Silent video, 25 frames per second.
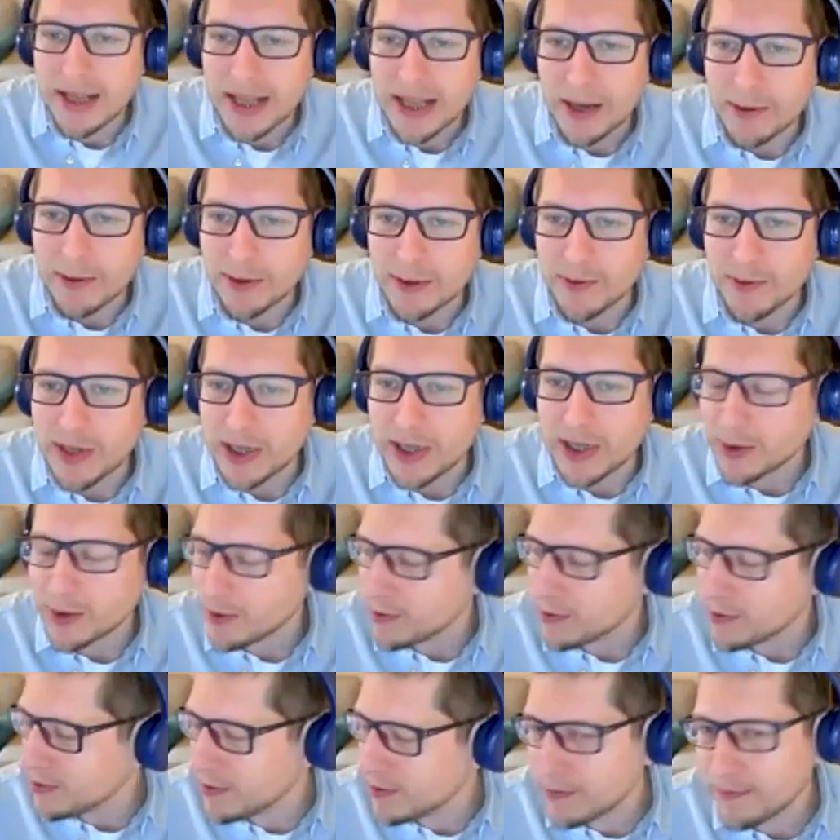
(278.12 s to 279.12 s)
had a good
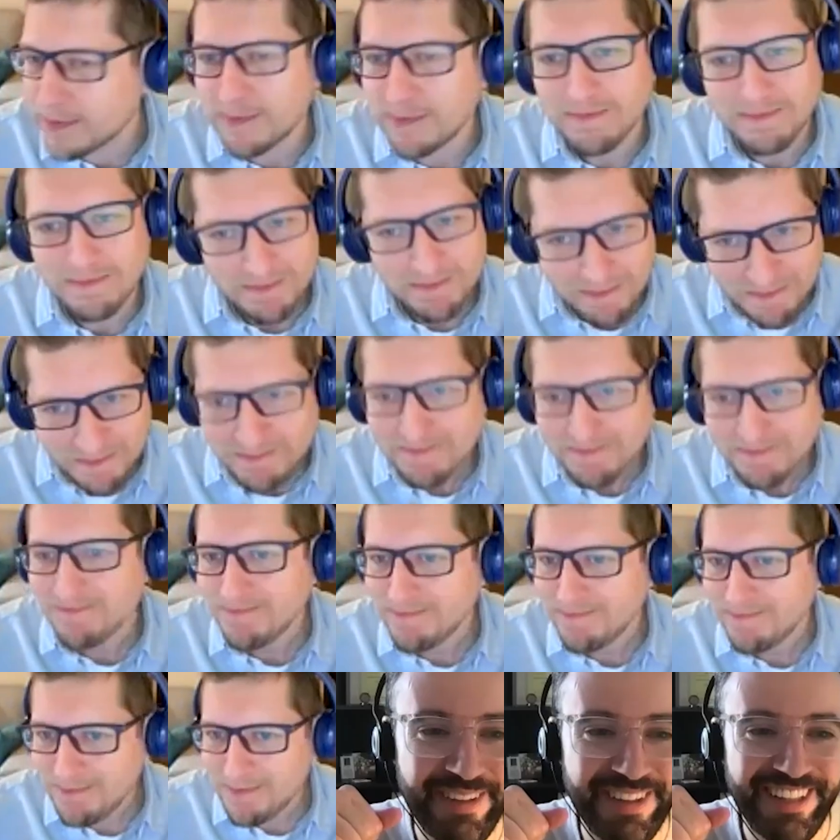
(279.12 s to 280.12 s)
intuition then in that
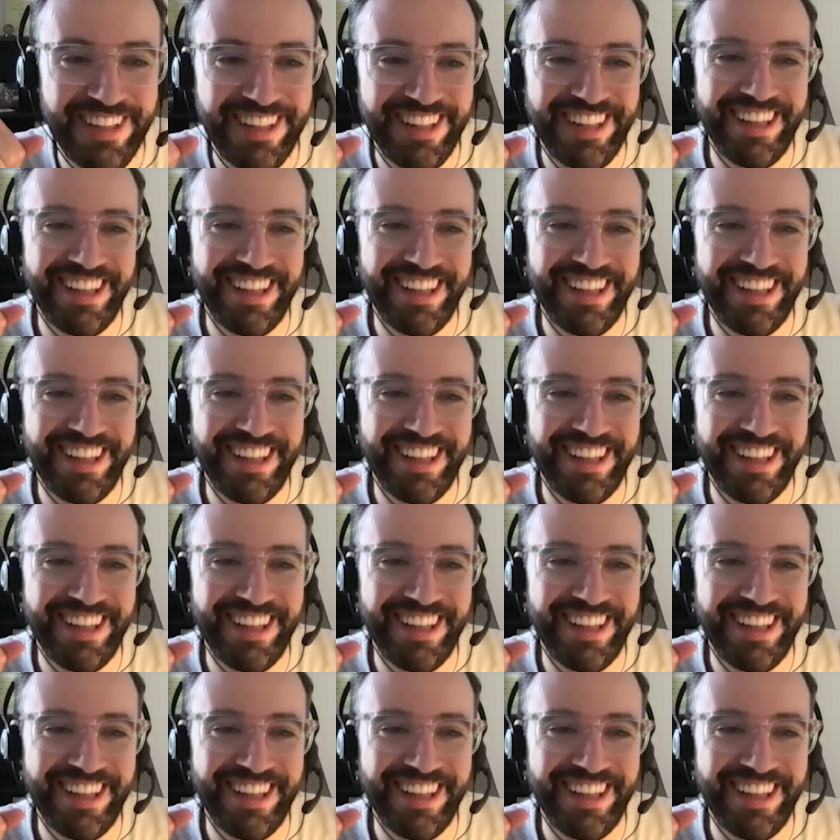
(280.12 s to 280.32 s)
moment.